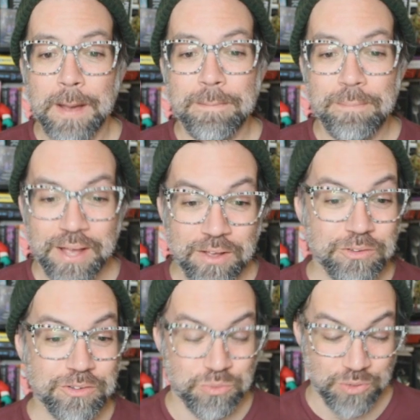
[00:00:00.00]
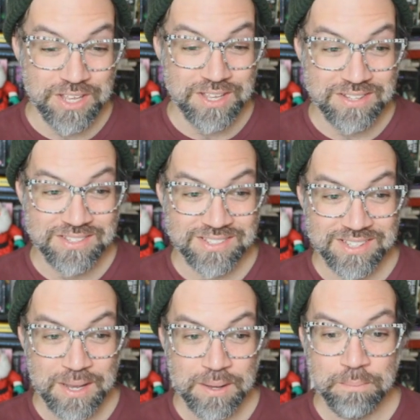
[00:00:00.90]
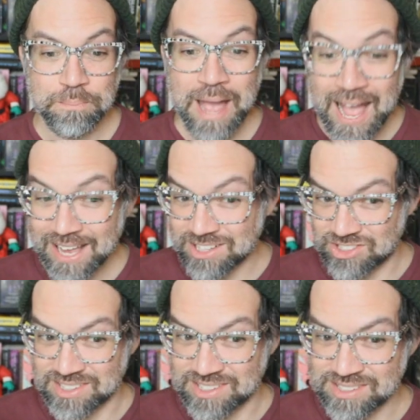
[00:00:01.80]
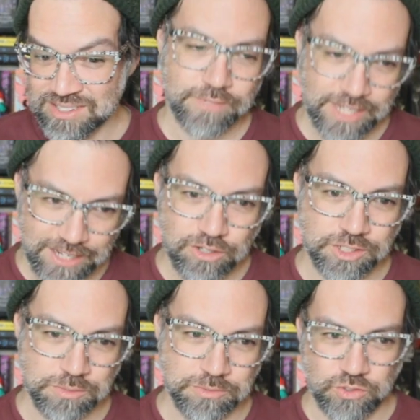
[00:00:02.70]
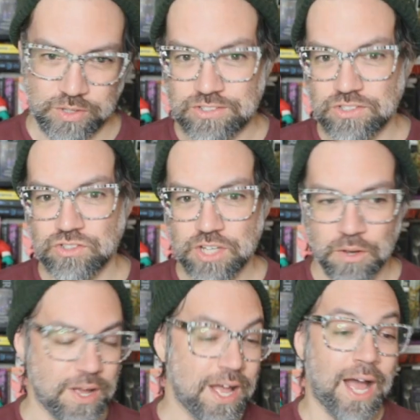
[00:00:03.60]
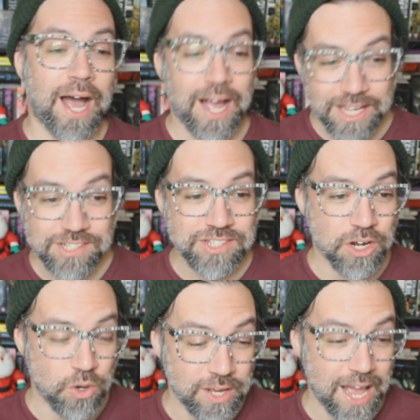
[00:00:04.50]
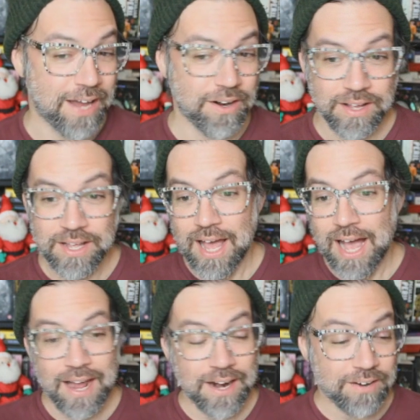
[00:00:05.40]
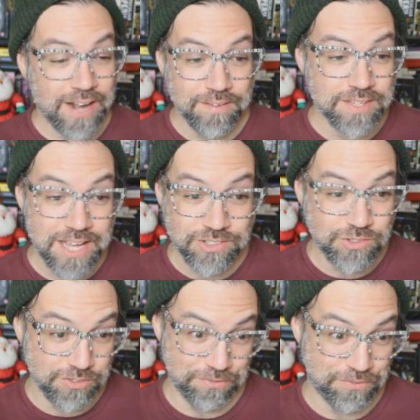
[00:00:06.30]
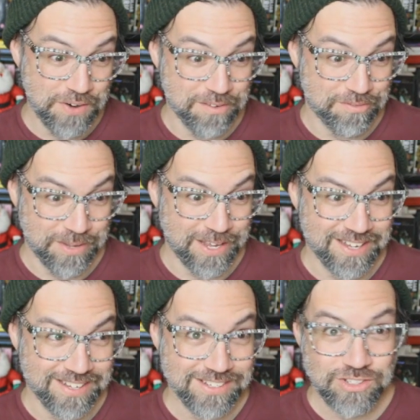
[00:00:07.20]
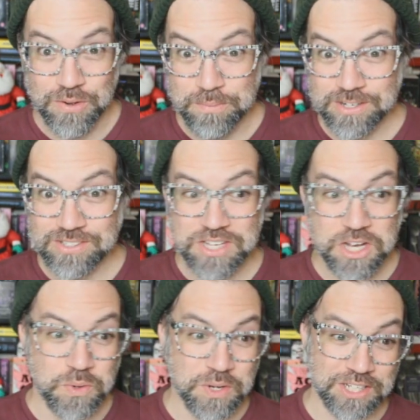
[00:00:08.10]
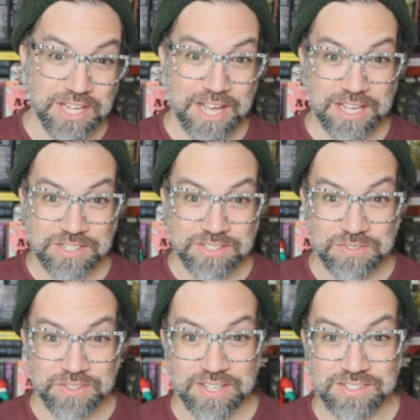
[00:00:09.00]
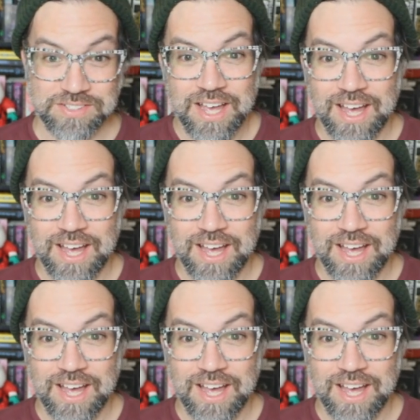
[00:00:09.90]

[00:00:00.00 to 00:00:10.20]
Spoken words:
bells, wreaths, packages, and Christmas trees. So I'm going to see how quick, I don't have the answers in front of me. So I'm going to see how quickly I can do this.